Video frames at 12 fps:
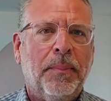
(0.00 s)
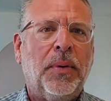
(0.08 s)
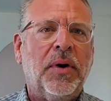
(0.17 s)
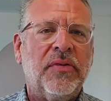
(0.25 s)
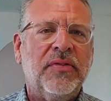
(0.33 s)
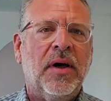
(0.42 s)

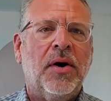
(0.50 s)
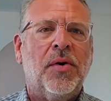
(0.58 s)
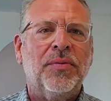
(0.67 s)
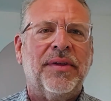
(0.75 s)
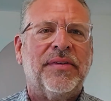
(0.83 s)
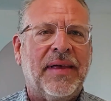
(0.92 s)
person that
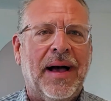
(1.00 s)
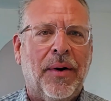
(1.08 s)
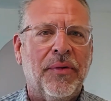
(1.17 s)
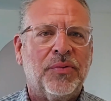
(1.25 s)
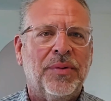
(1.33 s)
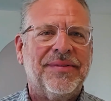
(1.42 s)
owned this
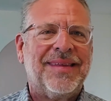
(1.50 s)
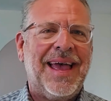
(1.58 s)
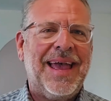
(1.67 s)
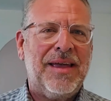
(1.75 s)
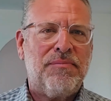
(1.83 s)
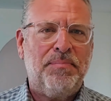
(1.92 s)
house was
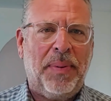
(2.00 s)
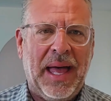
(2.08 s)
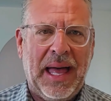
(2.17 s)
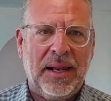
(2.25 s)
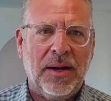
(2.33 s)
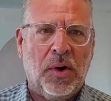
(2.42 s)
a
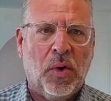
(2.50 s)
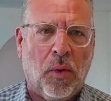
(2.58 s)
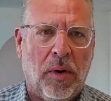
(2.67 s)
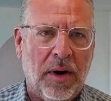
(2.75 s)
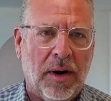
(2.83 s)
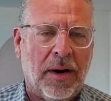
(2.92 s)
pet
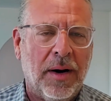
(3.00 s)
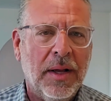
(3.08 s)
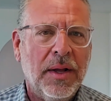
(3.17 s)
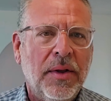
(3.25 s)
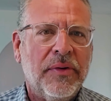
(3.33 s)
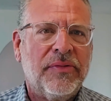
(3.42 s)
hoarder.
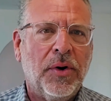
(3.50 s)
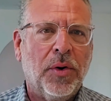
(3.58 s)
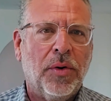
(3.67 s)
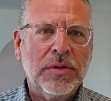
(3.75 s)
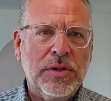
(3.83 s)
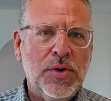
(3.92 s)

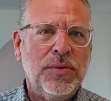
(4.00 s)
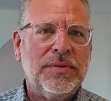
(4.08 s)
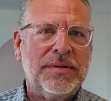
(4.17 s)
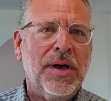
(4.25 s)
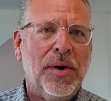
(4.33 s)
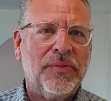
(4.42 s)
So
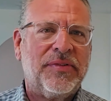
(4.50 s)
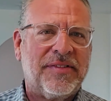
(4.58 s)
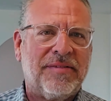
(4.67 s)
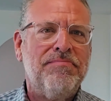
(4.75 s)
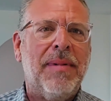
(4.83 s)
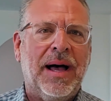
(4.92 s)
use those
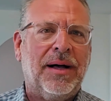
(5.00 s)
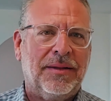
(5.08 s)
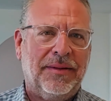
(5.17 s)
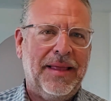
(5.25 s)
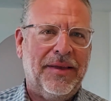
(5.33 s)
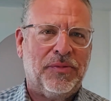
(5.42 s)

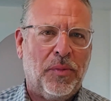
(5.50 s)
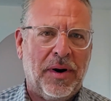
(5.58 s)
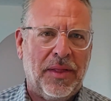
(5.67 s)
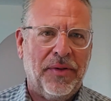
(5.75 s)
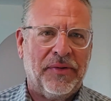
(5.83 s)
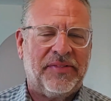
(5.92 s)
smell as
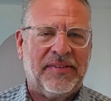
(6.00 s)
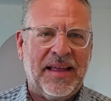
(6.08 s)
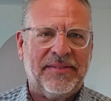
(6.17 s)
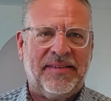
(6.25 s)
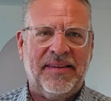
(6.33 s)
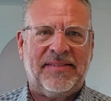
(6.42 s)
one of those
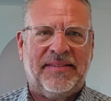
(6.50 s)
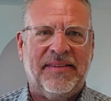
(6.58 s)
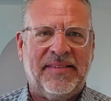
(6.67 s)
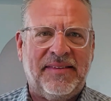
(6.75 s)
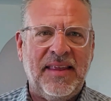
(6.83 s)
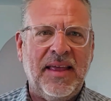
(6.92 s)
senses to
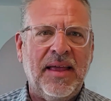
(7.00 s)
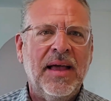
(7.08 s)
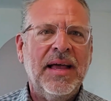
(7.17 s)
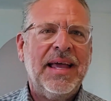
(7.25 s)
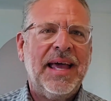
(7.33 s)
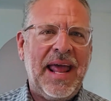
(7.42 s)
see
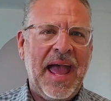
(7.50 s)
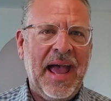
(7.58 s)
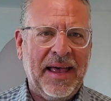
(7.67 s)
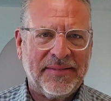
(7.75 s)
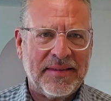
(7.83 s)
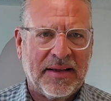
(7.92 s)
and
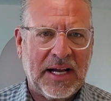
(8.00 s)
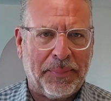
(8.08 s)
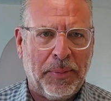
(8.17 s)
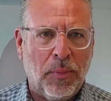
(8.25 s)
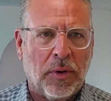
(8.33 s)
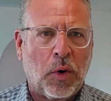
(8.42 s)
ask a
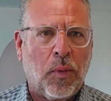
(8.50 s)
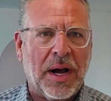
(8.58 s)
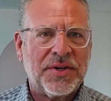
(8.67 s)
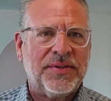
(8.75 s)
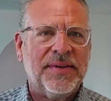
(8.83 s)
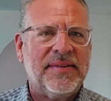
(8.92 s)
couple more
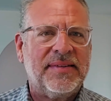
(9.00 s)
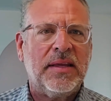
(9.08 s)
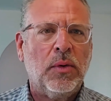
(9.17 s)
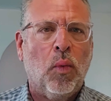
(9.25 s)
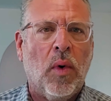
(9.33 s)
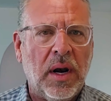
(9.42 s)
questions.
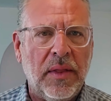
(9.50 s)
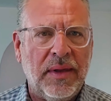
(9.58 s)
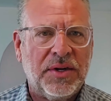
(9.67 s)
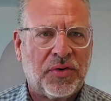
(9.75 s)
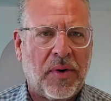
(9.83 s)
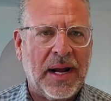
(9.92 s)
See what are
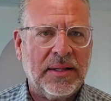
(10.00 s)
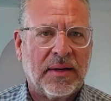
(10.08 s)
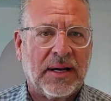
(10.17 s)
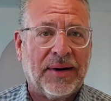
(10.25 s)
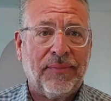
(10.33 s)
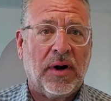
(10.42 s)
they trying to
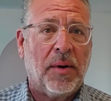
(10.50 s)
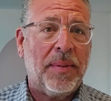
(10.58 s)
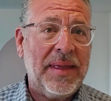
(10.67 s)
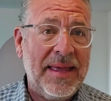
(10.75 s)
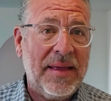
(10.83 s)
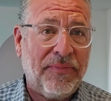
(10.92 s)
cover
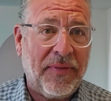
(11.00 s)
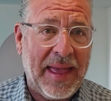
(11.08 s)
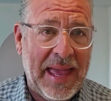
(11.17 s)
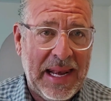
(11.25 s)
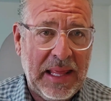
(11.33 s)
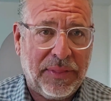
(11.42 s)
up, if
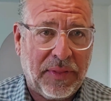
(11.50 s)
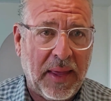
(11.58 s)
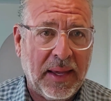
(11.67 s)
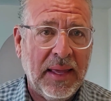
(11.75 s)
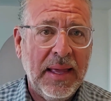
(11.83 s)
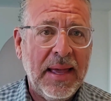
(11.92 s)

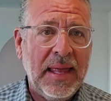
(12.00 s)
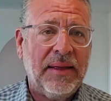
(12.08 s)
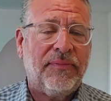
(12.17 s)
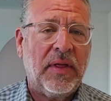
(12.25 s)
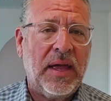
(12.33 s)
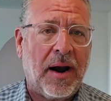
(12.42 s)
anything, and
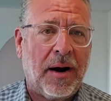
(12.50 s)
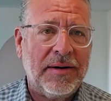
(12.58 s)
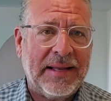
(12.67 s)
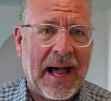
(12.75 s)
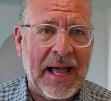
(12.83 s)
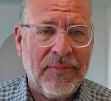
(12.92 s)
if they are,
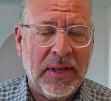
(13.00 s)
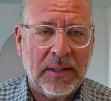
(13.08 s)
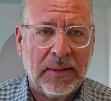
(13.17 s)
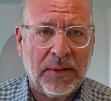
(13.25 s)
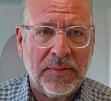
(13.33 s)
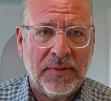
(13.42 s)
dive in a little